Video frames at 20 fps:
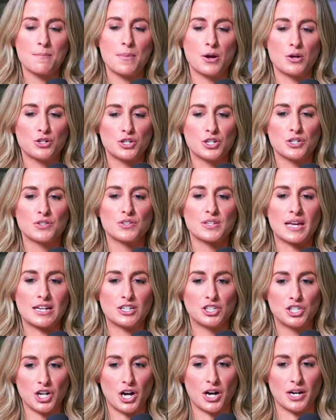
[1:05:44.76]
emotions
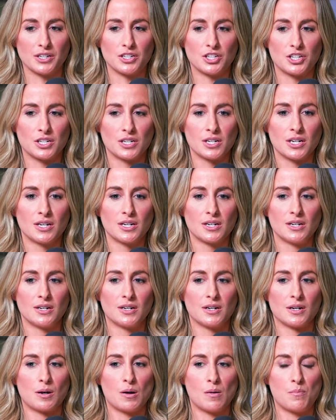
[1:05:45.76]
get judged.
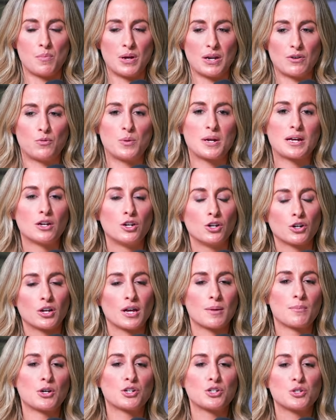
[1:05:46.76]
But if we can look
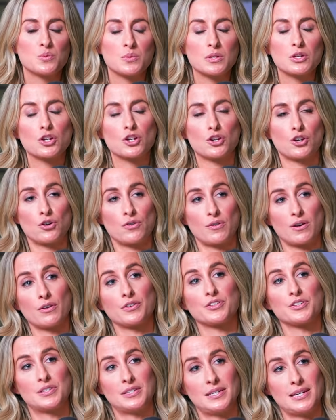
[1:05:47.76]
at emotions with
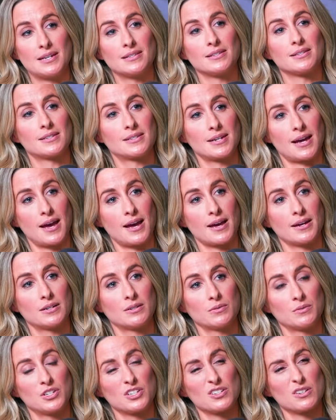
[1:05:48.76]
curiosity instead,
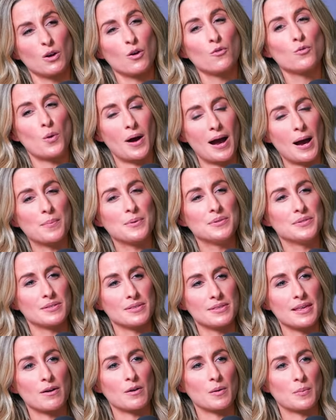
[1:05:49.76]
which is a lot of what happens
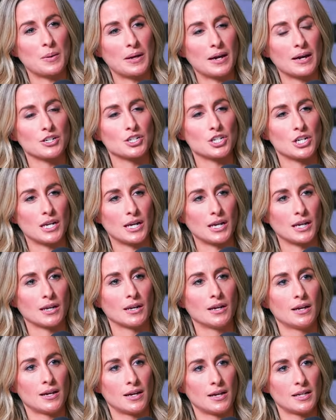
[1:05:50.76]
in therapy actually,
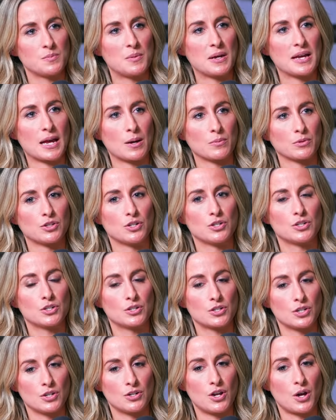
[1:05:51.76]
is being able to
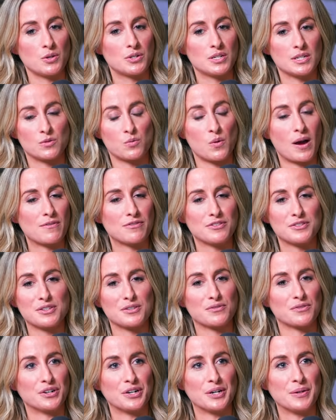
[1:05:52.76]
to notice whatever's in
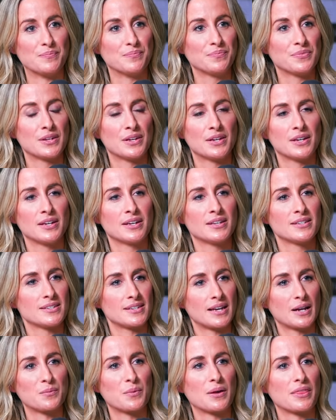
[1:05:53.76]
the room,
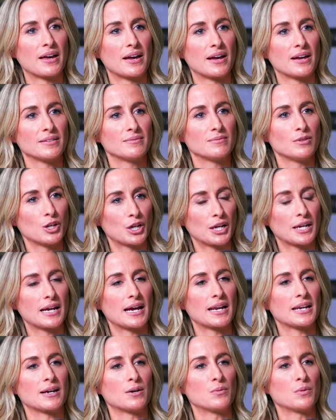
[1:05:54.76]
sitting with it, looking
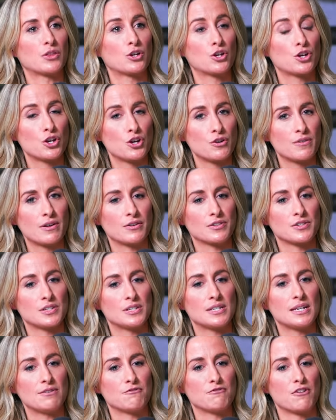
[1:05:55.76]
at it with
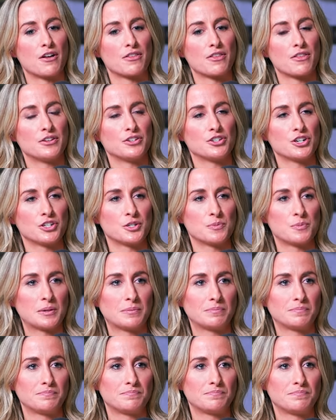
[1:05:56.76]
curiosity rather than
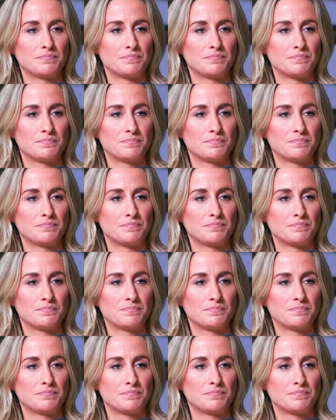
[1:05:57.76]
judgment.